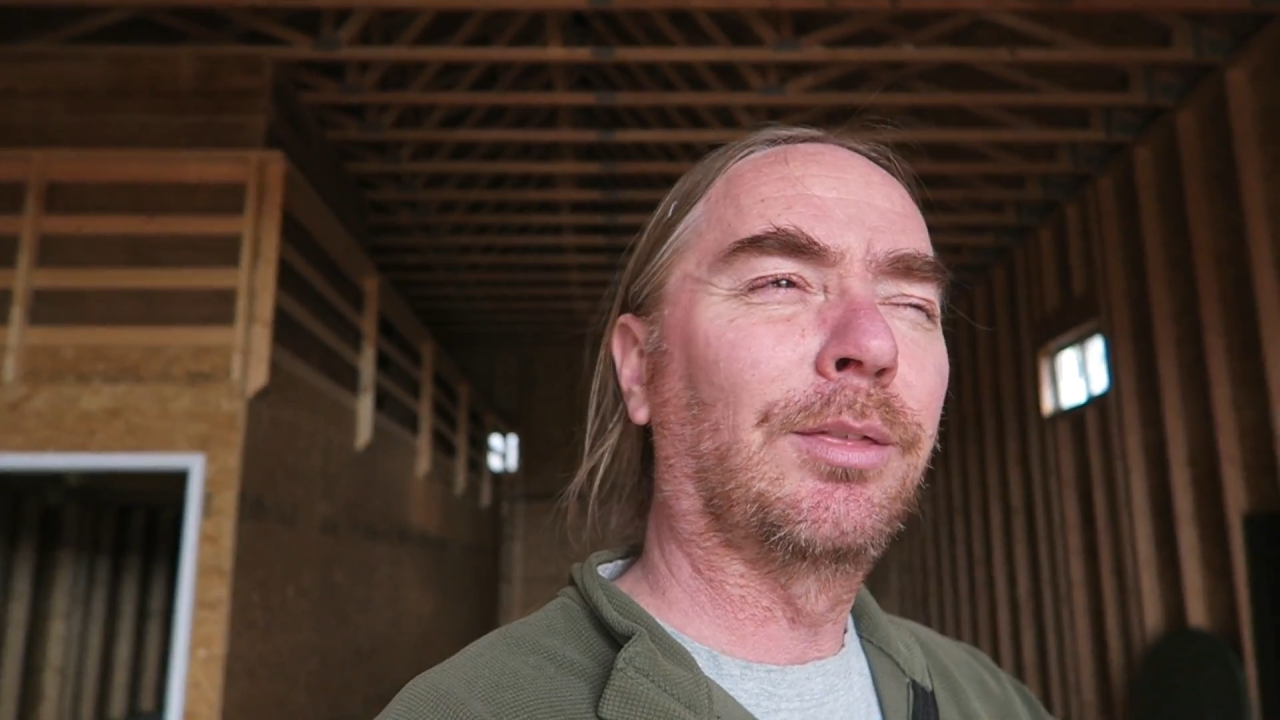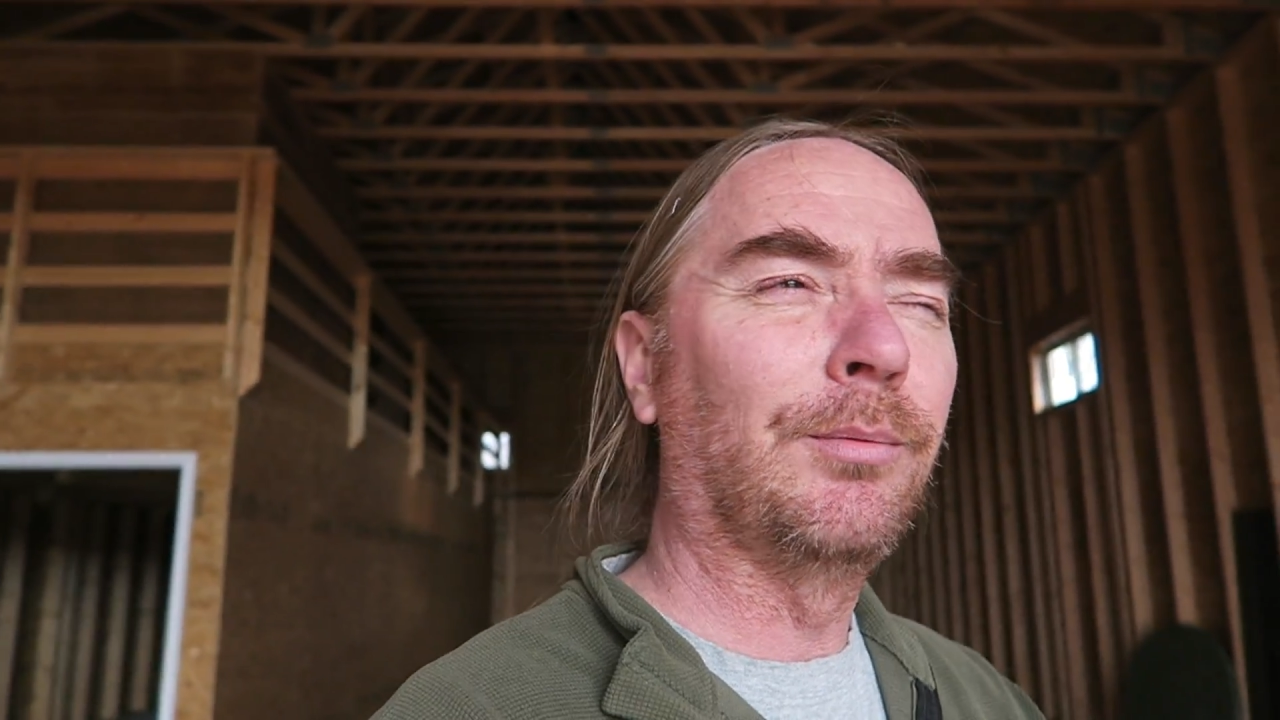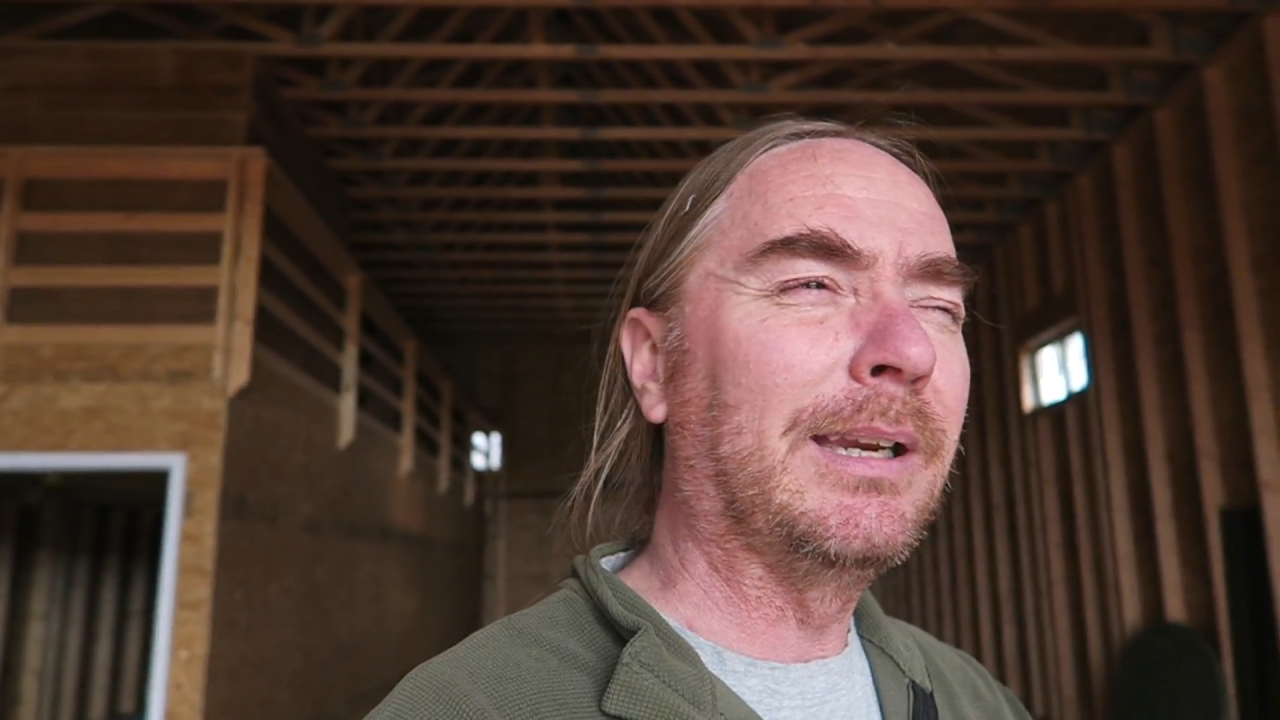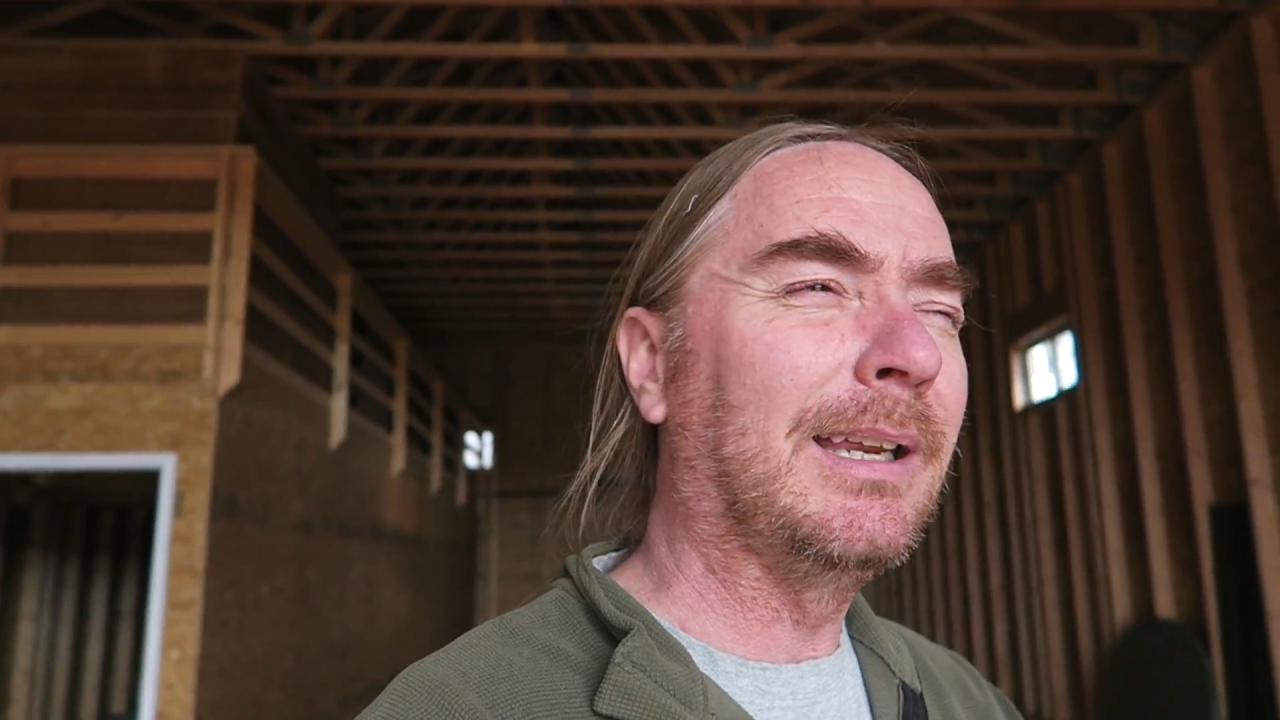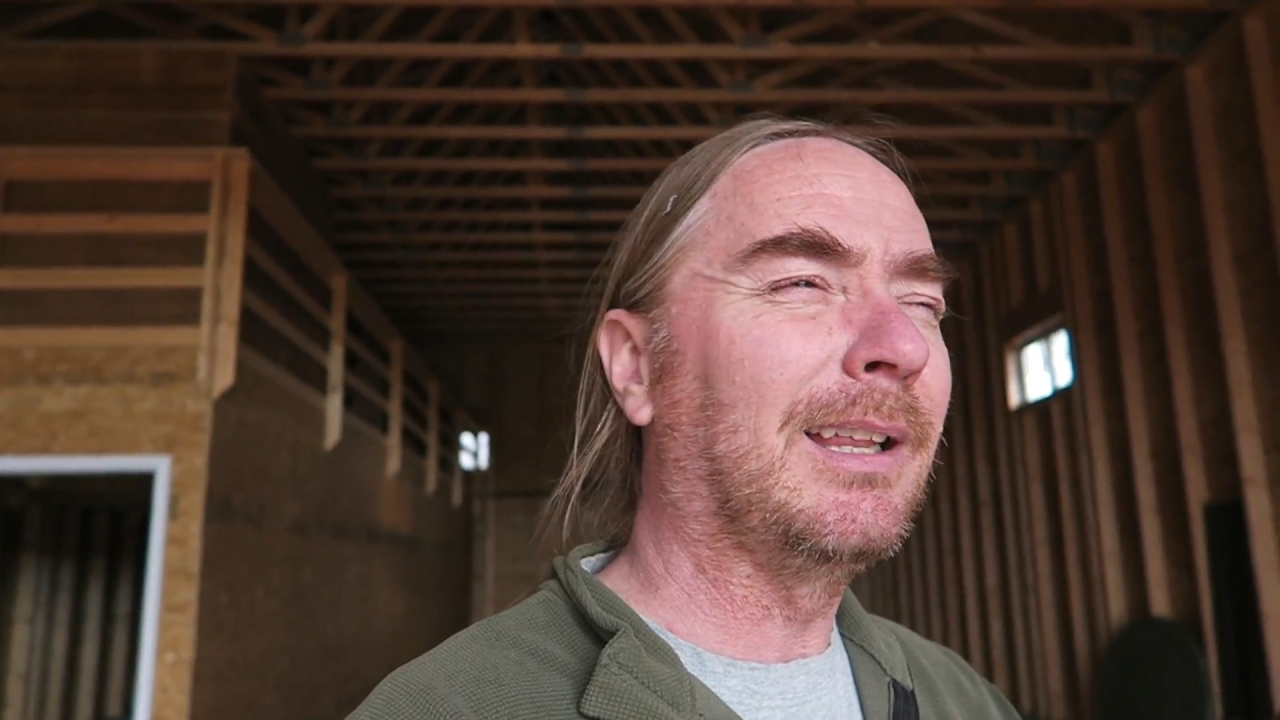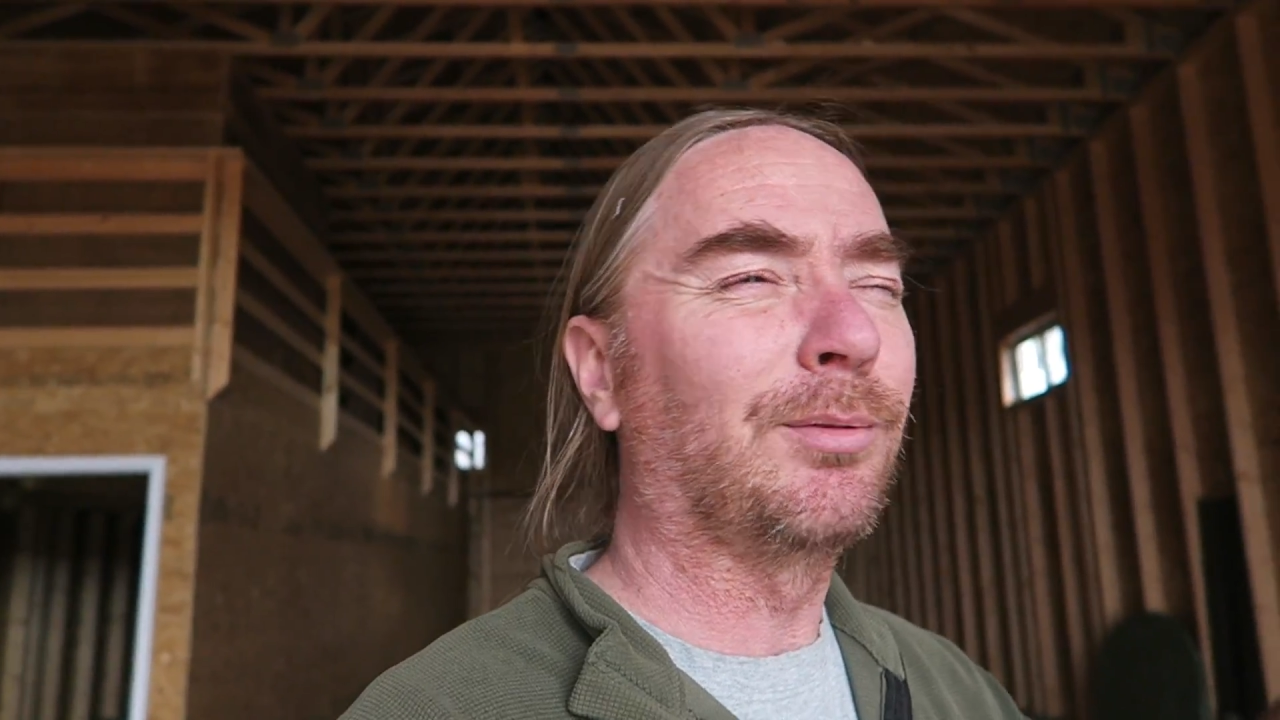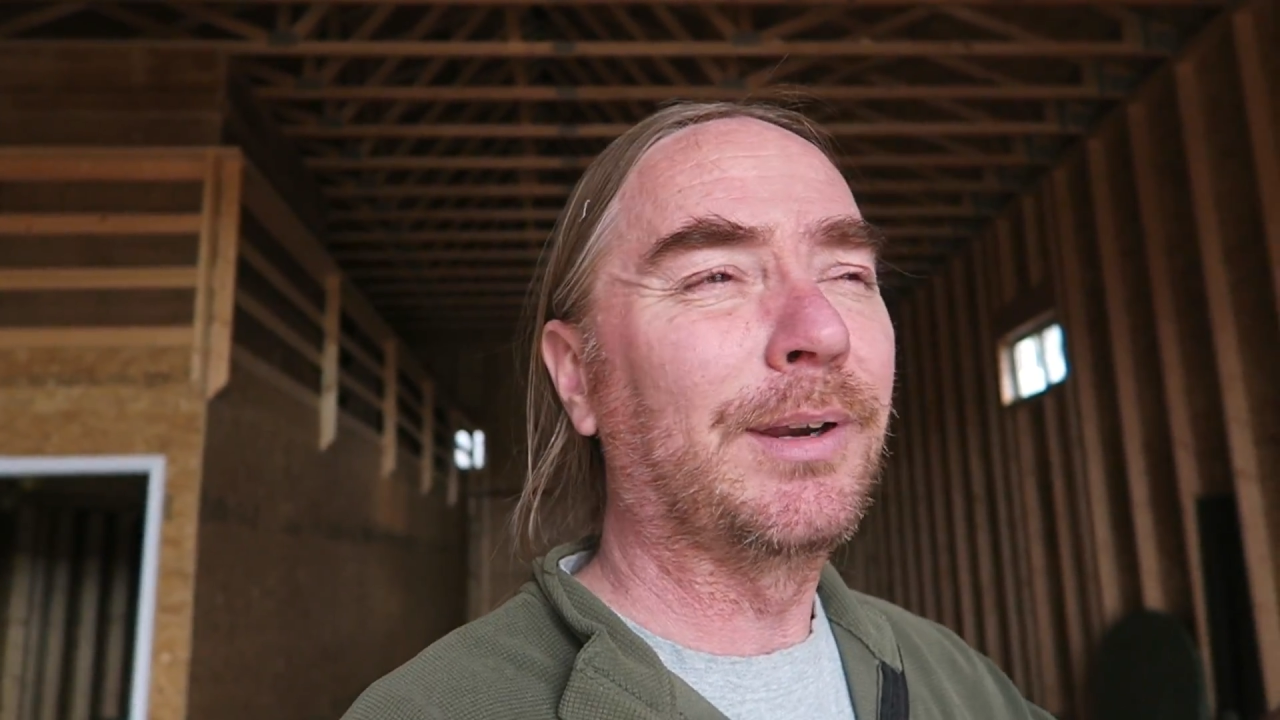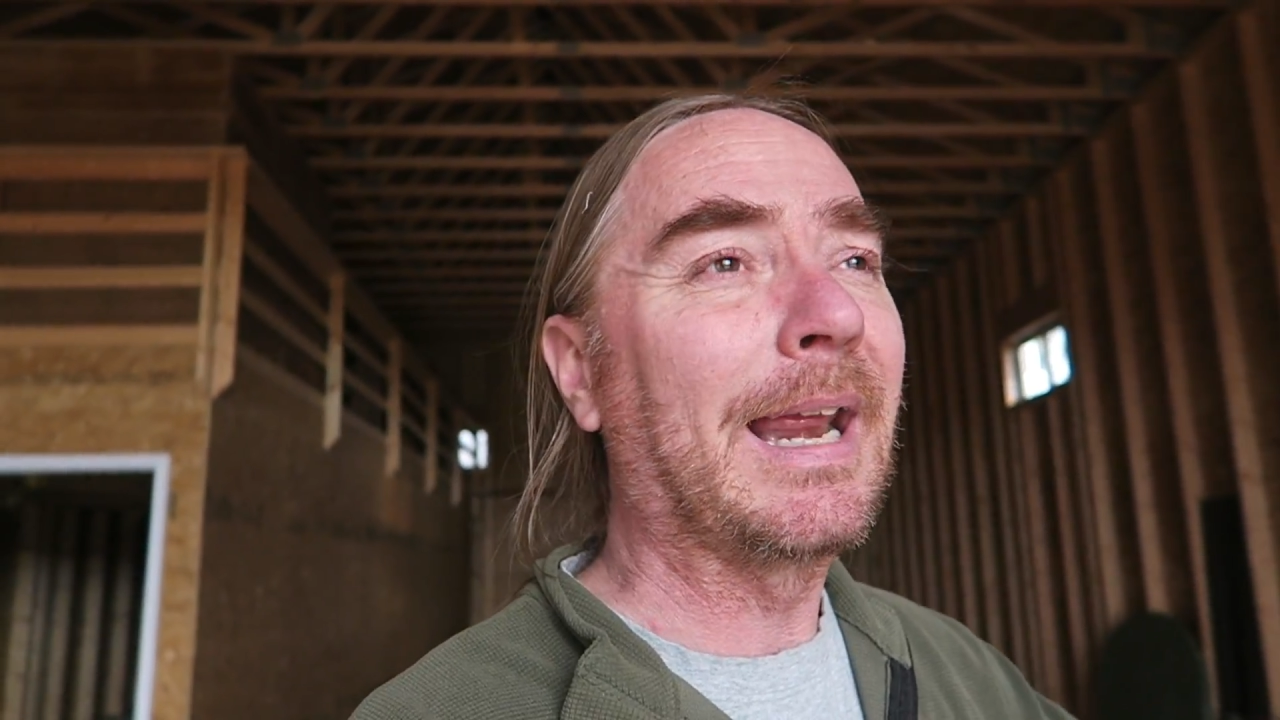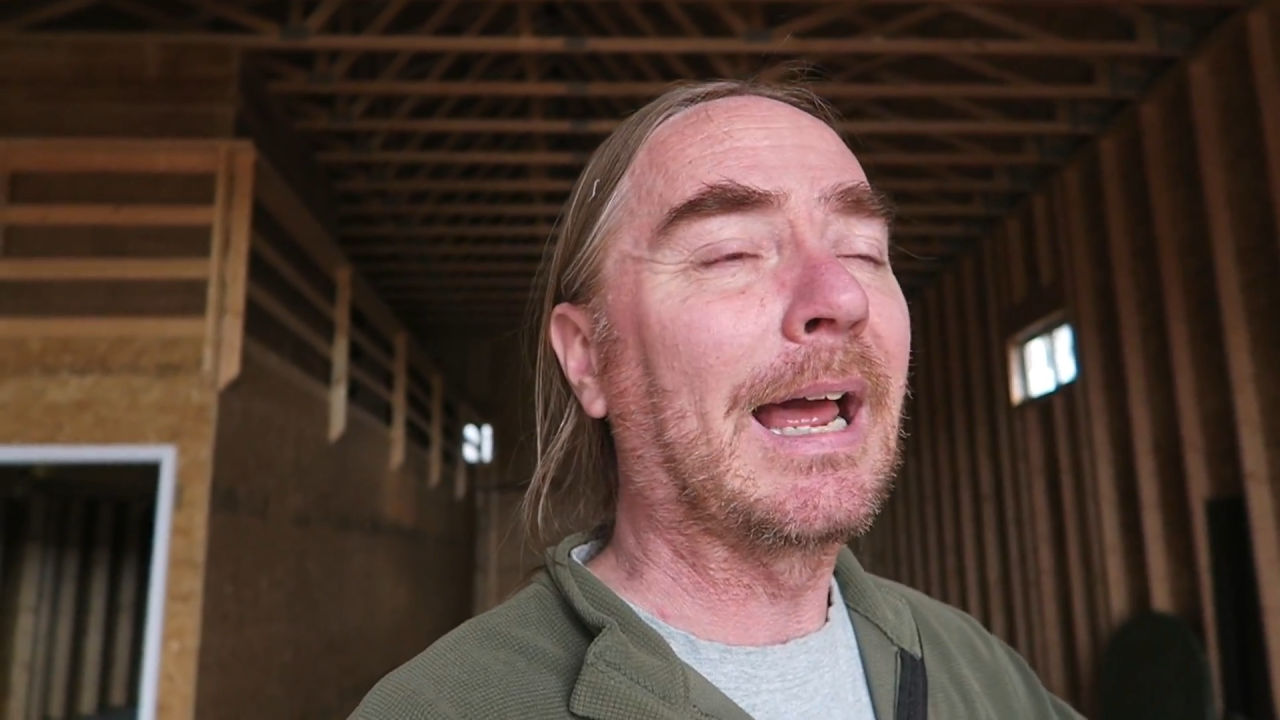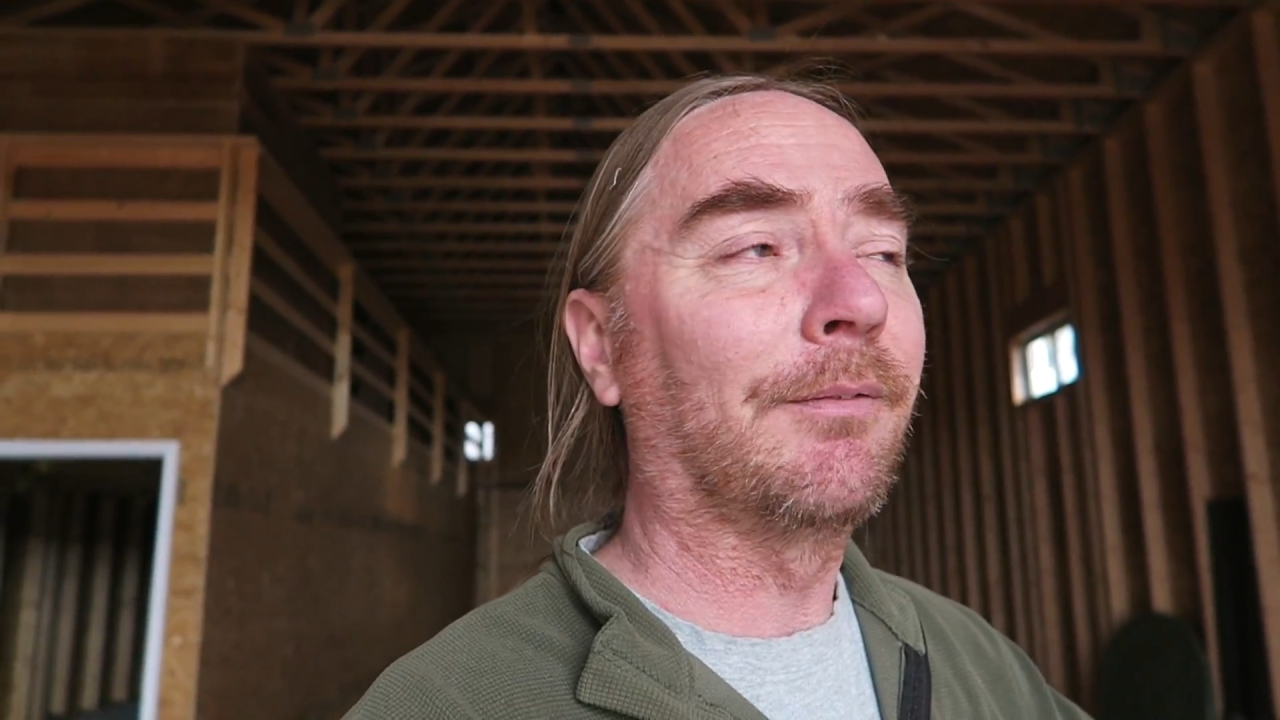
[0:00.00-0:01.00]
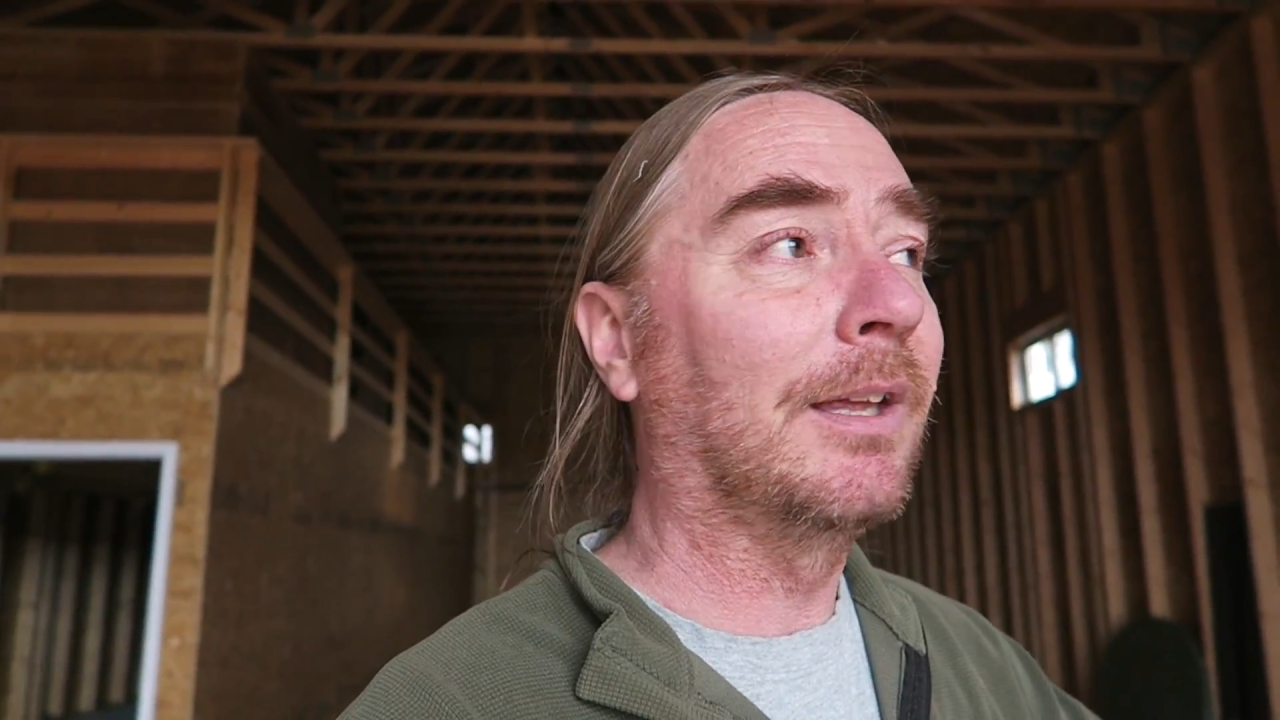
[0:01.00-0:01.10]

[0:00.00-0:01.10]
3.5